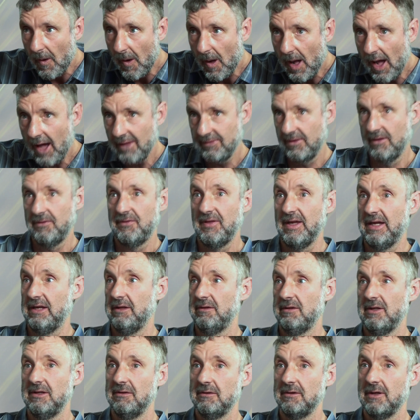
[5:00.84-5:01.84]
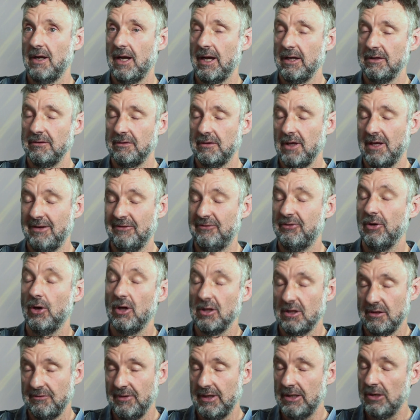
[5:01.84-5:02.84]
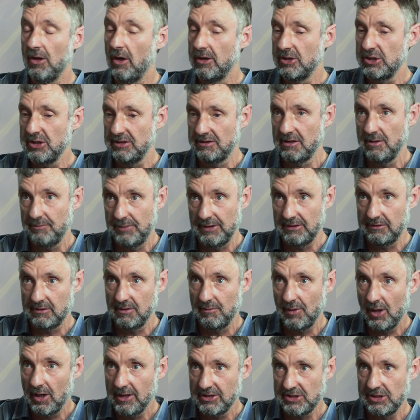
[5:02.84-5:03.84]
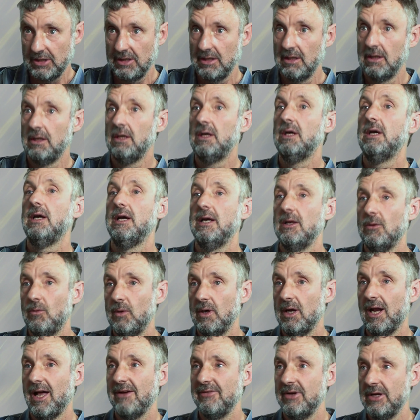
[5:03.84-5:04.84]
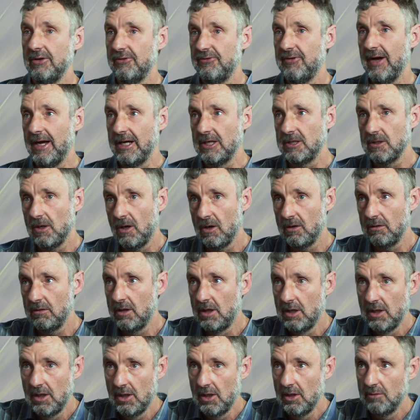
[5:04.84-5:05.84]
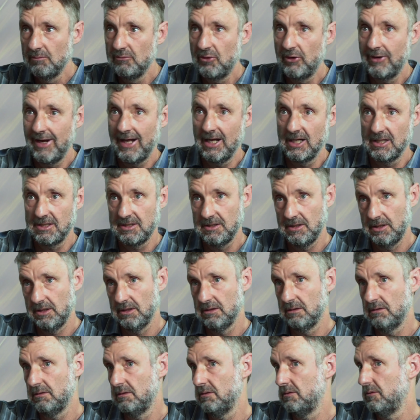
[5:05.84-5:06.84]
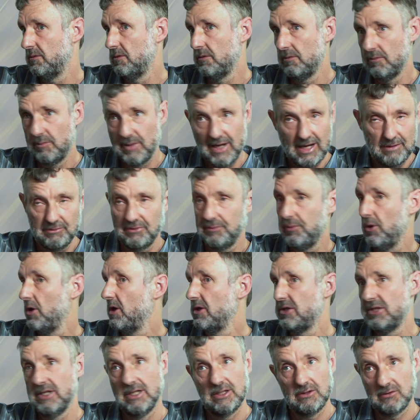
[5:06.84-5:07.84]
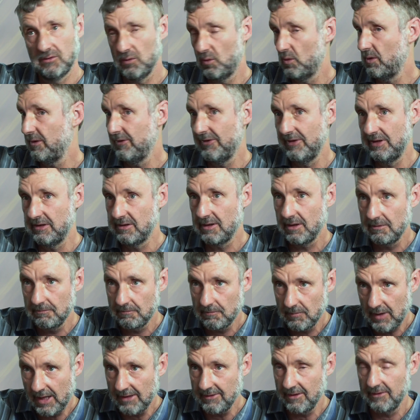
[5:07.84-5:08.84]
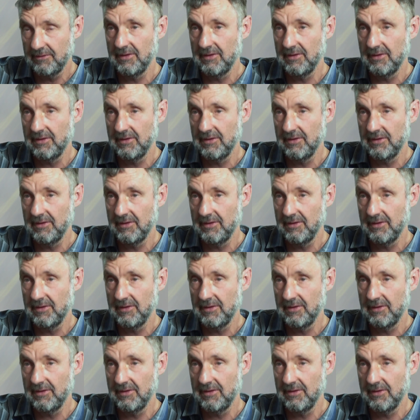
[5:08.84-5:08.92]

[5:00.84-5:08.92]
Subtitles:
other things in science, in philosophy, not just epistemology. It will have an effect on morality and perhaps politics or all these other